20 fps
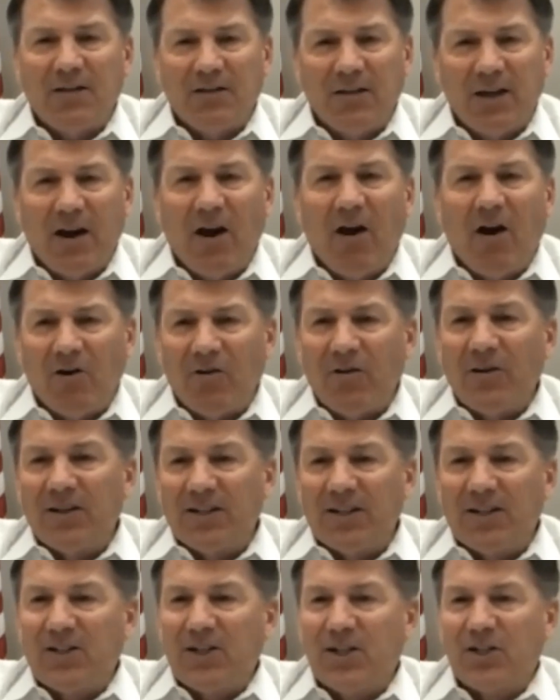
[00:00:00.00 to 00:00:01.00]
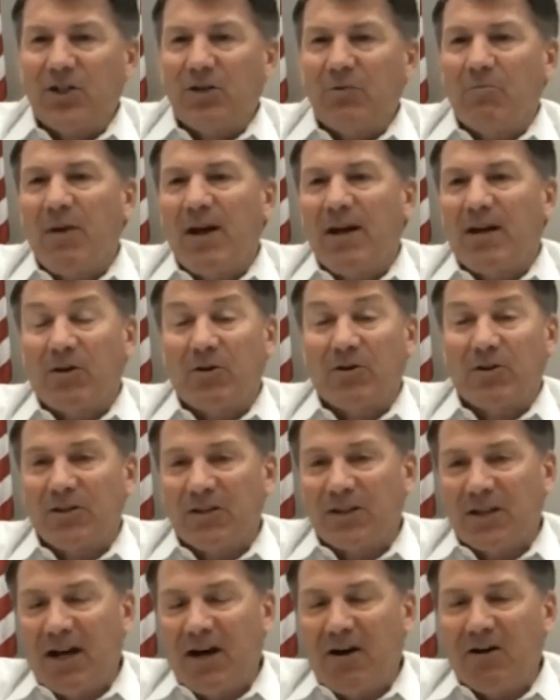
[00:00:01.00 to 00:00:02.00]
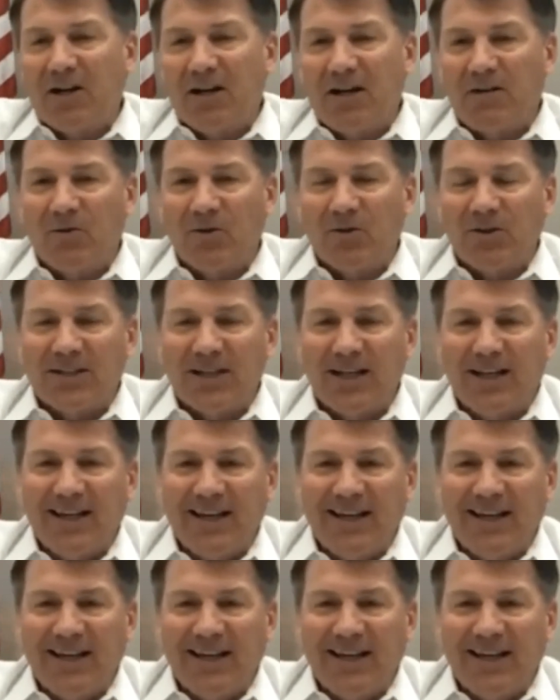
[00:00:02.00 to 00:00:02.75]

and that are the decision makers and the caregivers,